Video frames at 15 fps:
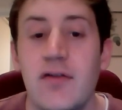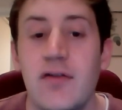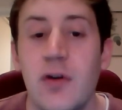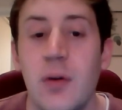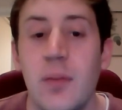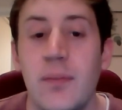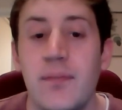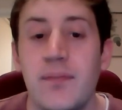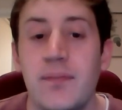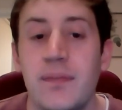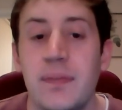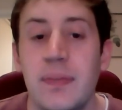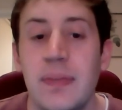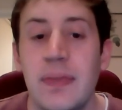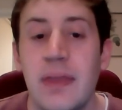for.
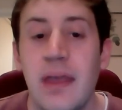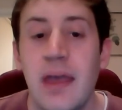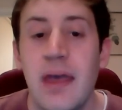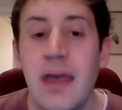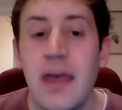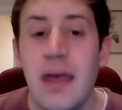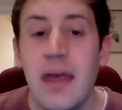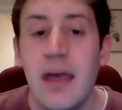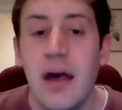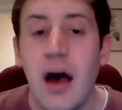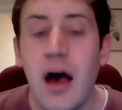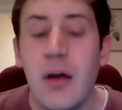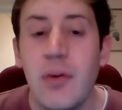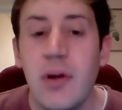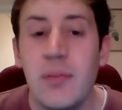
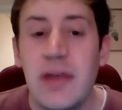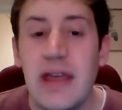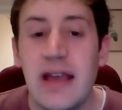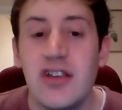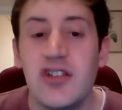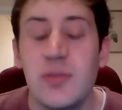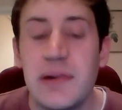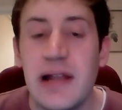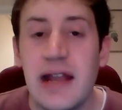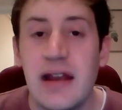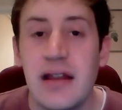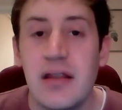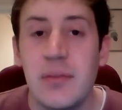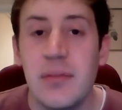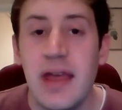I won't be
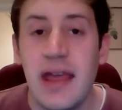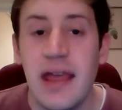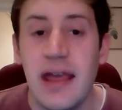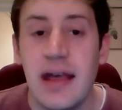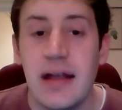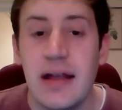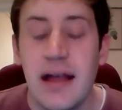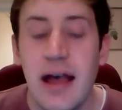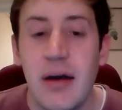explaining them here.